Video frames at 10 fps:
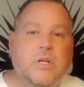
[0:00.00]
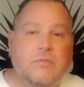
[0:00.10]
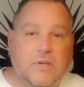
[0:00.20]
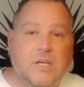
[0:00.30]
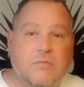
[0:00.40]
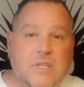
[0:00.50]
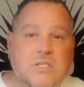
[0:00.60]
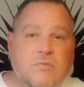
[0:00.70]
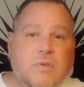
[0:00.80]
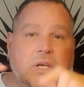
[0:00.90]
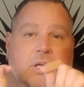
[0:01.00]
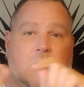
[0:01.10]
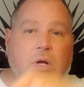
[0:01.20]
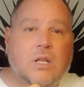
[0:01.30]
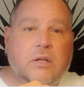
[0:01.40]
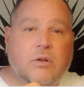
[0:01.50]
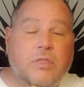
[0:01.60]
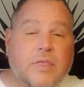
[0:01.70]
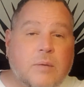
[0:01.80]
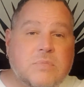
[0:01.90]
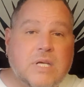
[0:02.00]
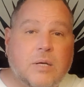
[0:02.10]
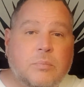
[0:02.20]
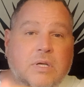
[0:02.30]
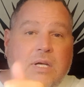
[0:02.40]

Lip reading: if you give this video a little thumbs up,